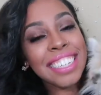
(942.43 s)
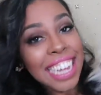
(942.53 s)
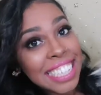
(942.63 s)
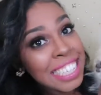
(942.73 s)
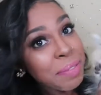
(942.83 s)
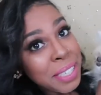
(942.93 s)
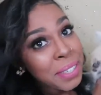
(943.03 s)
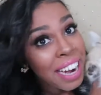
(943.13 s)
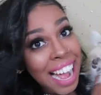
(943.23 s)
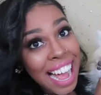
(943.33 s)
Say
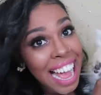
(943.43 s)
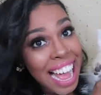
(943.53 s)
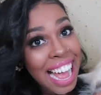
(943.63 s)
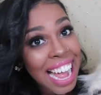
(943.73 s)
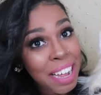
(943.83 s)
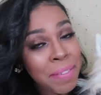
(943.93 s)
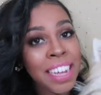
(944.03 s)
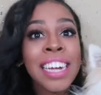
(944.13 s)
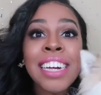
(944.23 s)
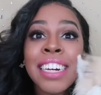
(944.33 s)
subscribe.
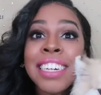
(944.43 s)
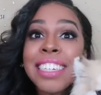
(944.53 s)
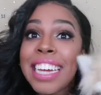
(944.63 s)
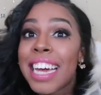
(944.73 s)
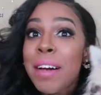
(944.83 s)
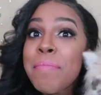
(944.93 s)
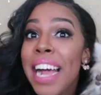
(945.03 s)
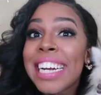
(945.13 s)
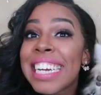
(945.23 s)
Say come back